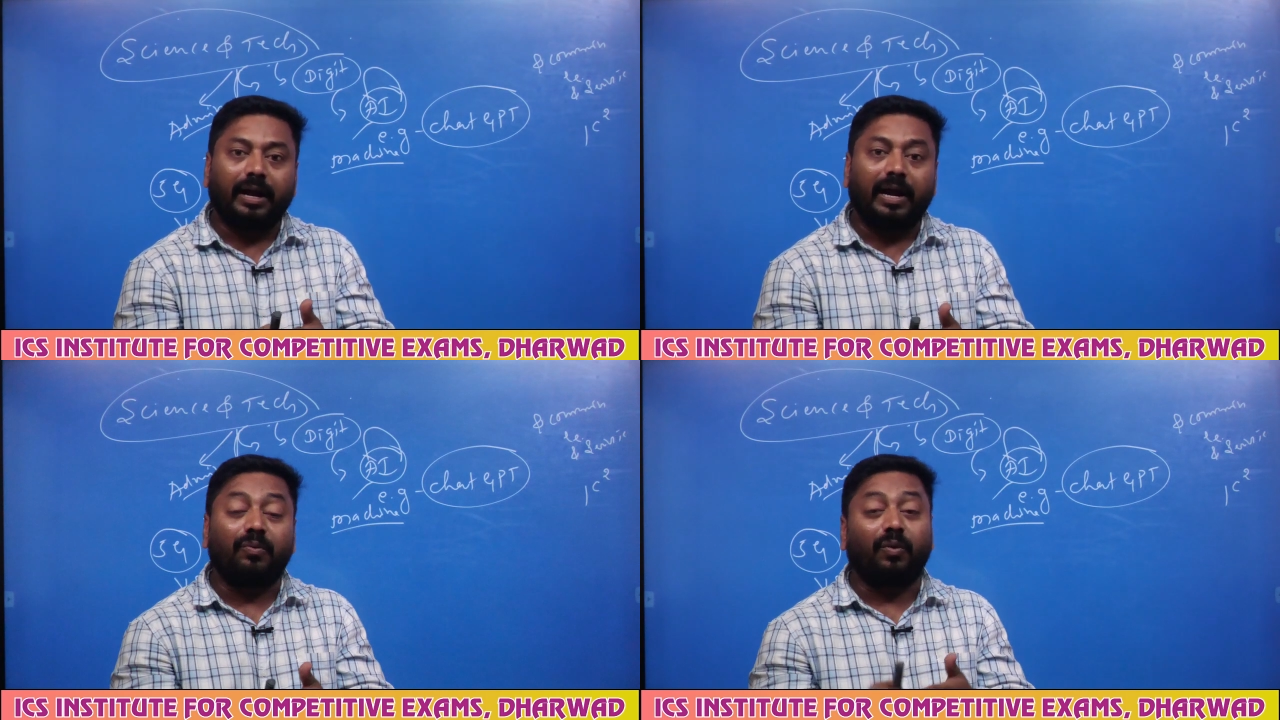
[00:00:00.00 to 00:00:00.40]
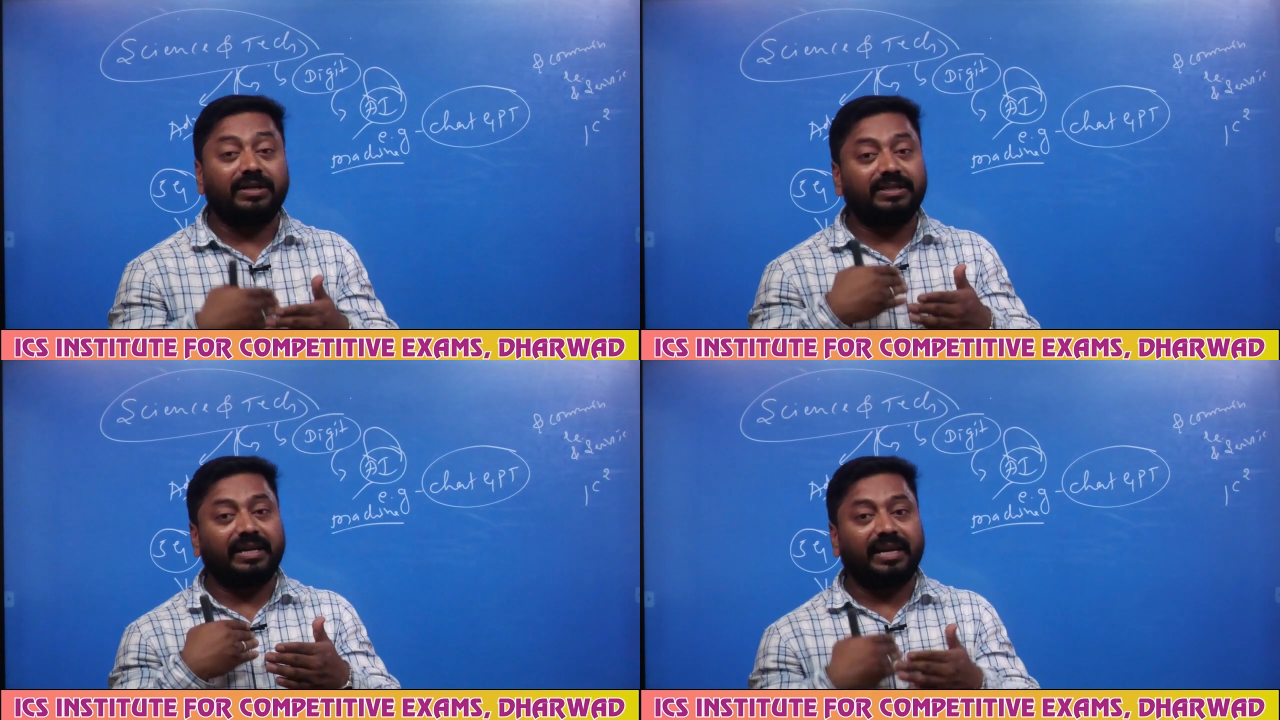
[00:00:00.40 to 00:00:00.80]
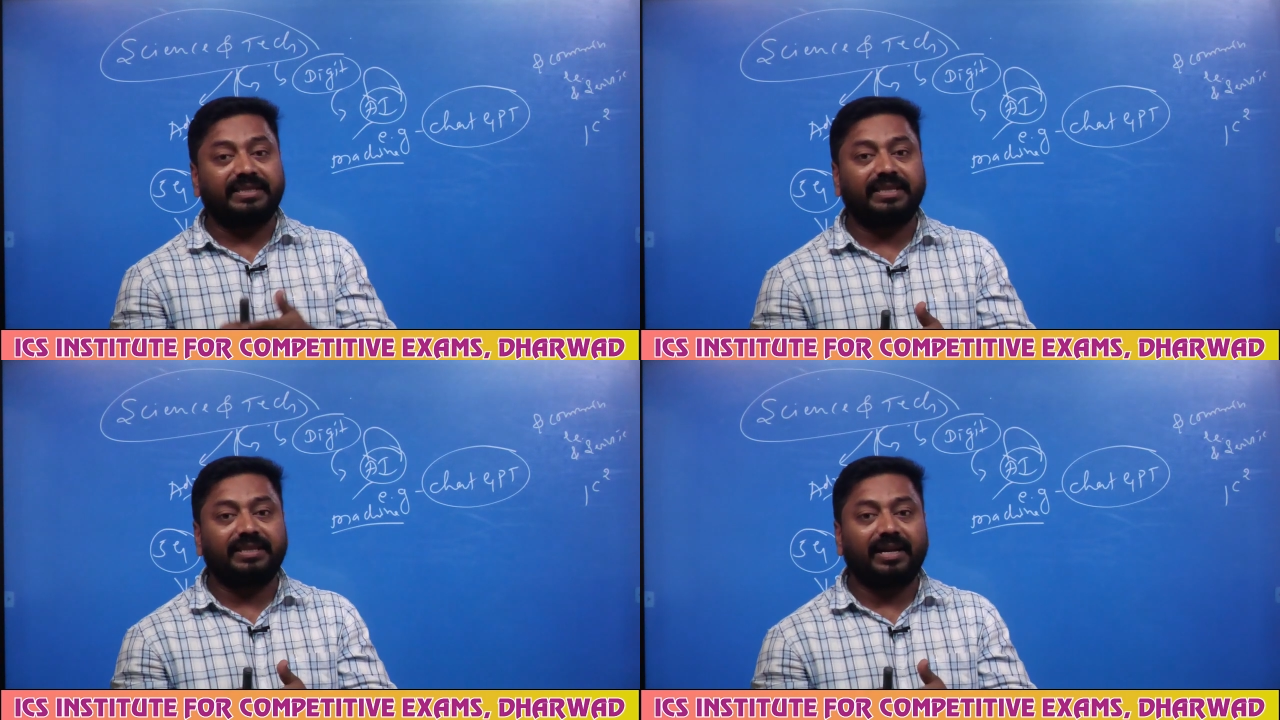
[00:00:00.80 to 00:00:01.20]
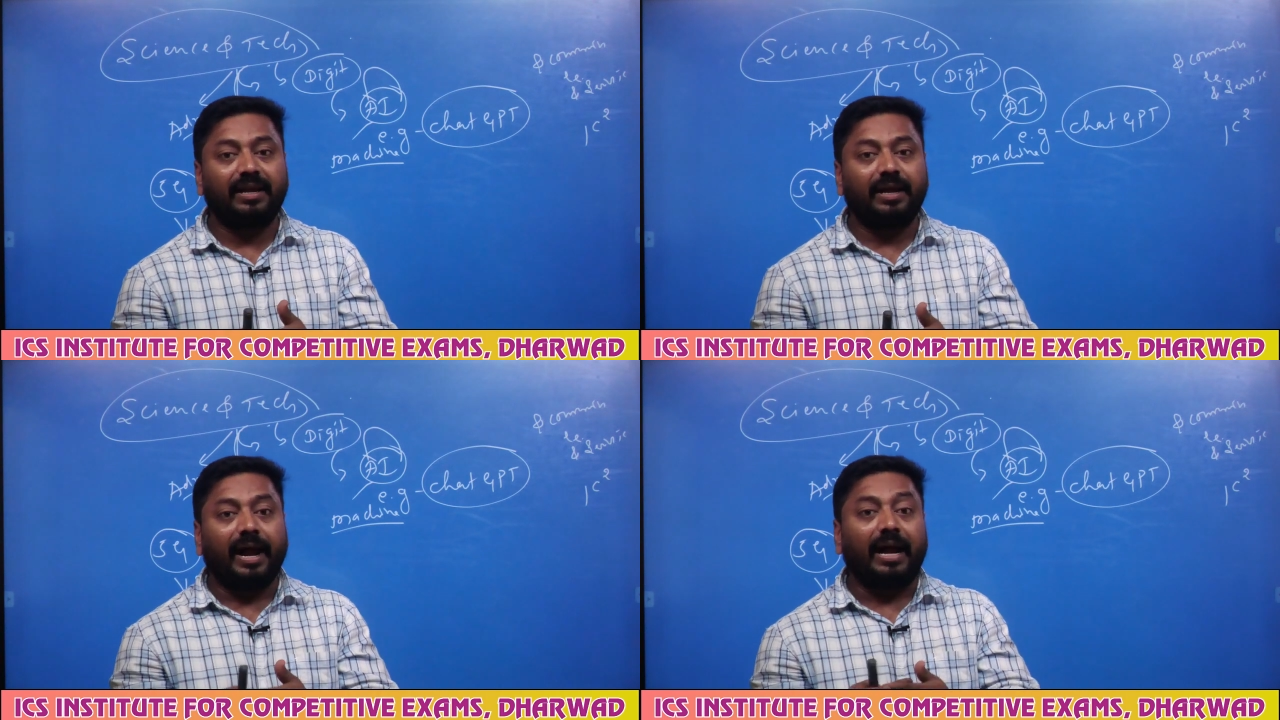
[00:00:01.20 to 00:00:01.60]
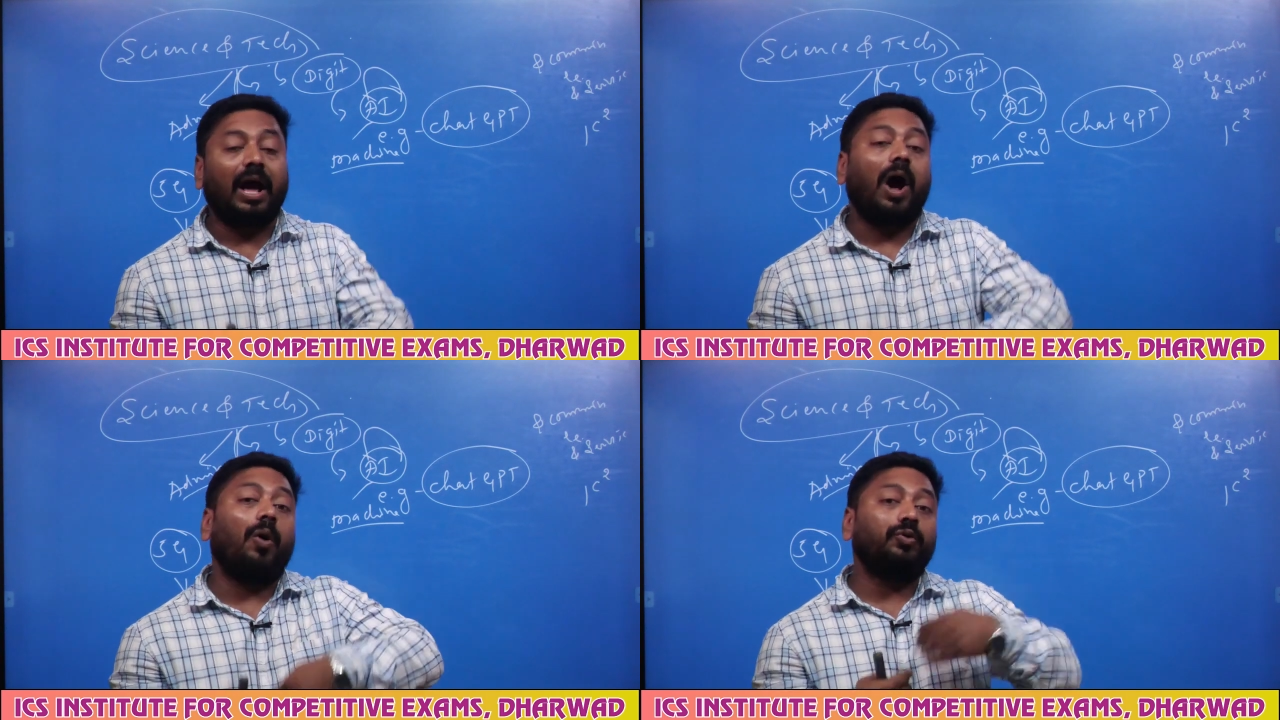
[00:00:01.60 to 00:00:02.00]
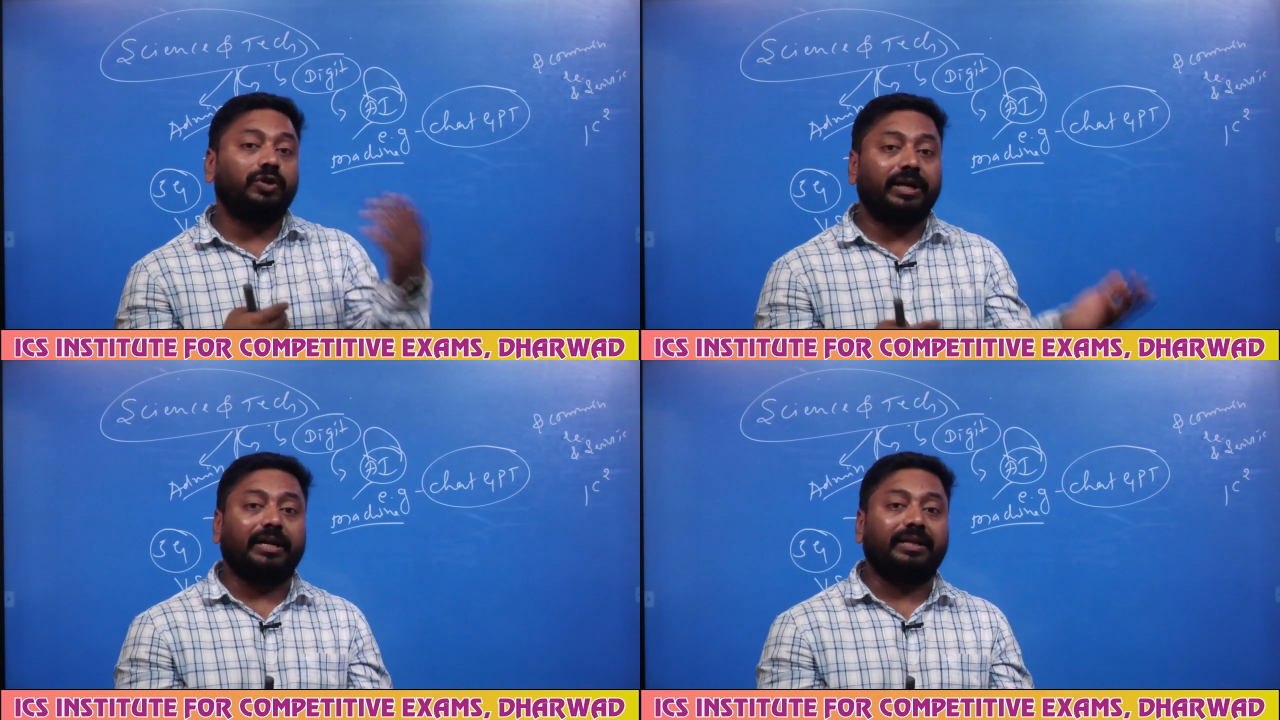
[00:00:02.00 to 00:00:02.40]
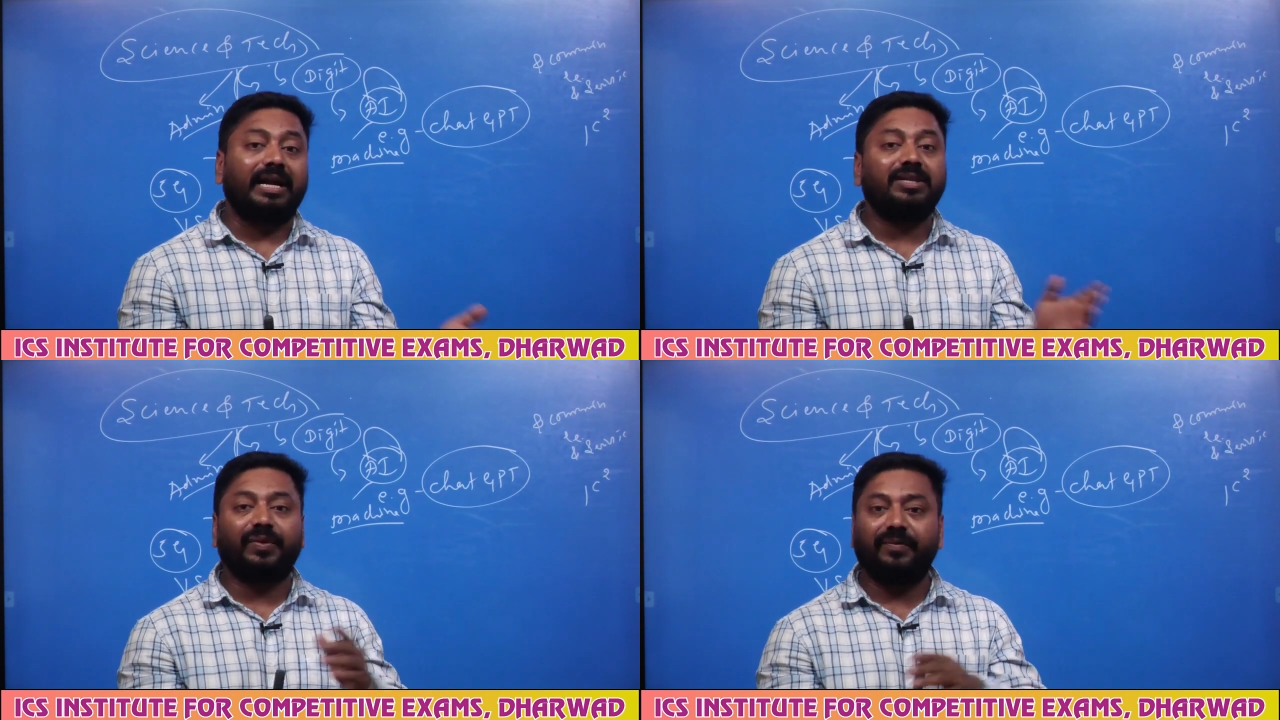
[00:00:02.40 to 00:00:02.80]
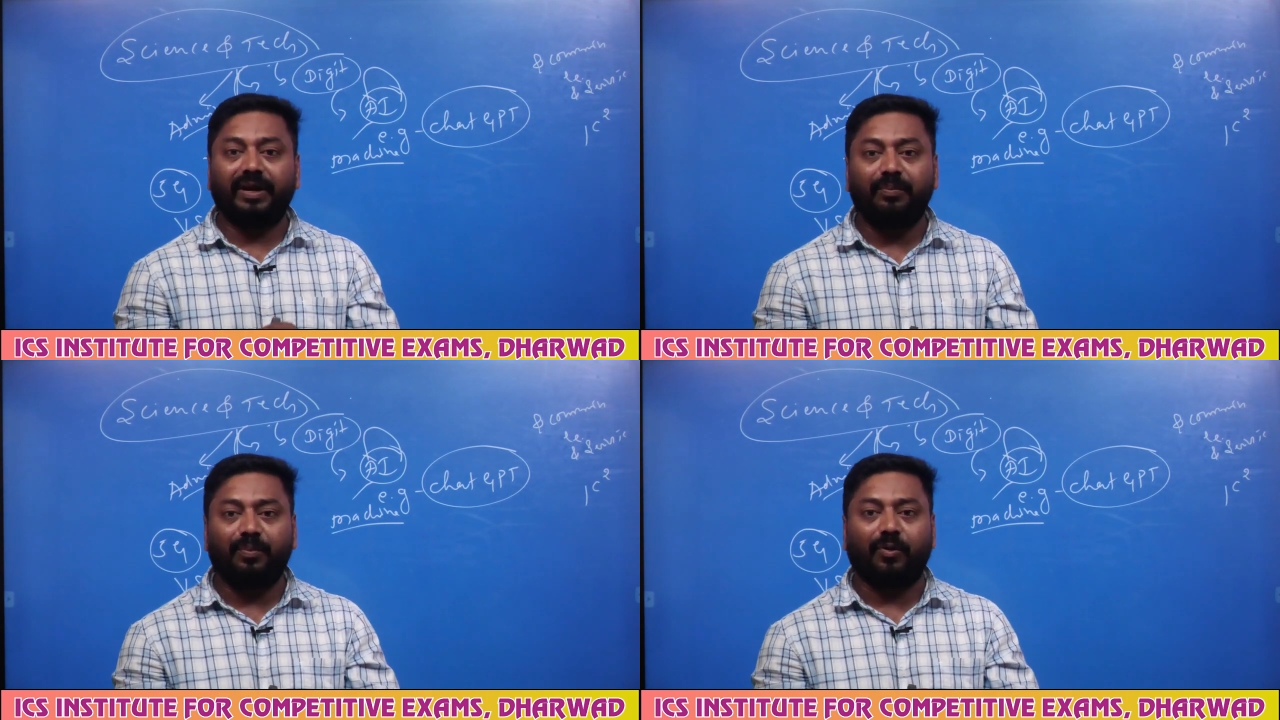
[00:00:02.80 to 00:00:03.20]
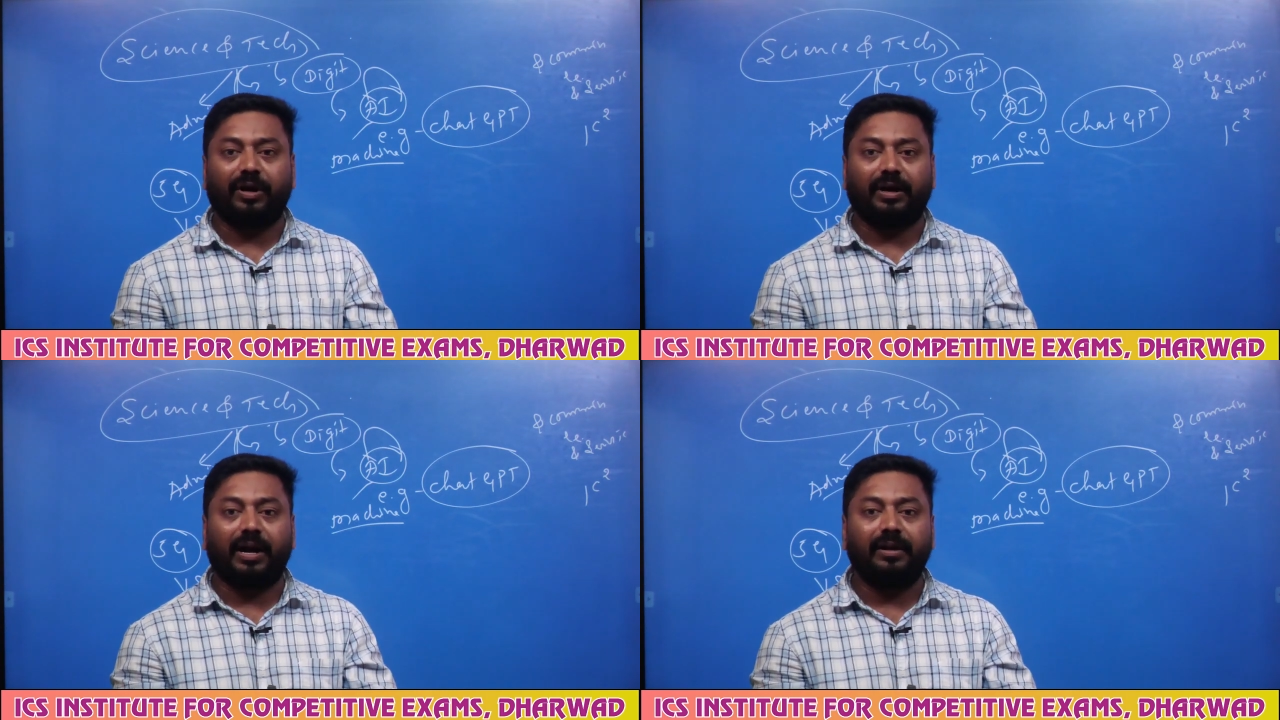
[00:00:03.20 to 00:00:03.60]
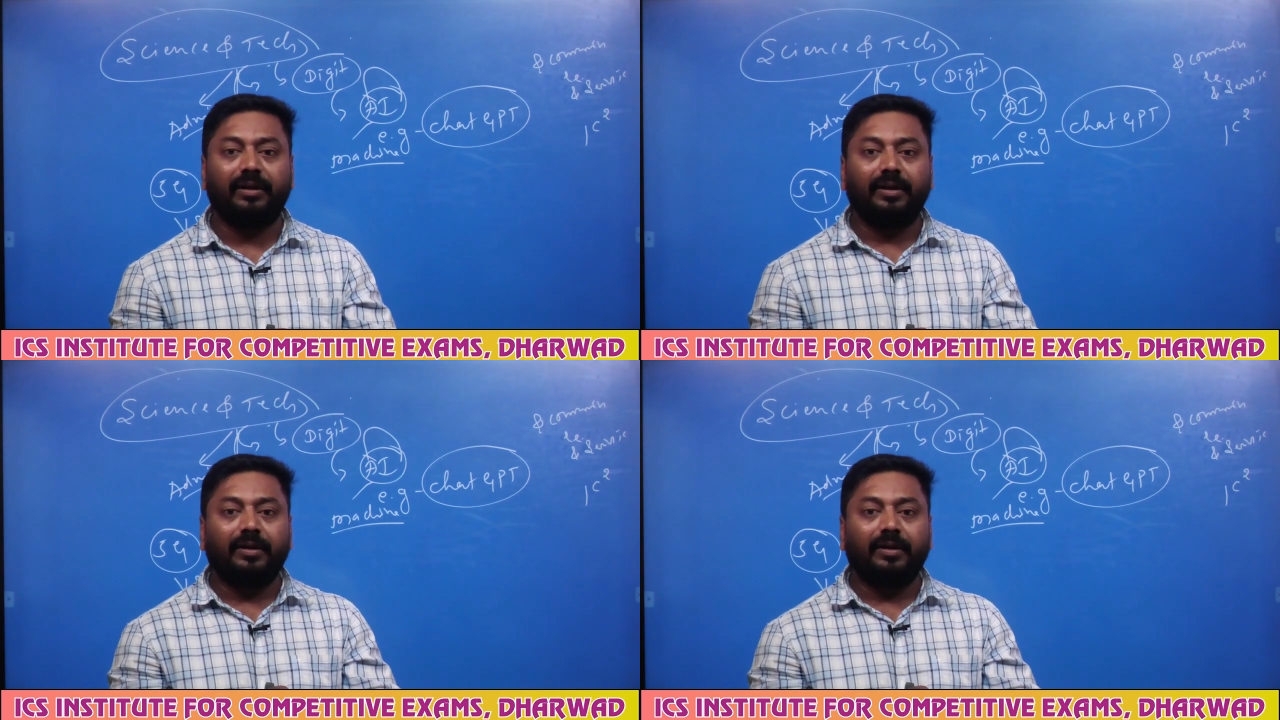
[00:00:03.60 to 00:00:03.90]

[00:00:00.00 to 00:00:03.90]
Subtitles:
and what is the necessary and how to read. That is very important, right?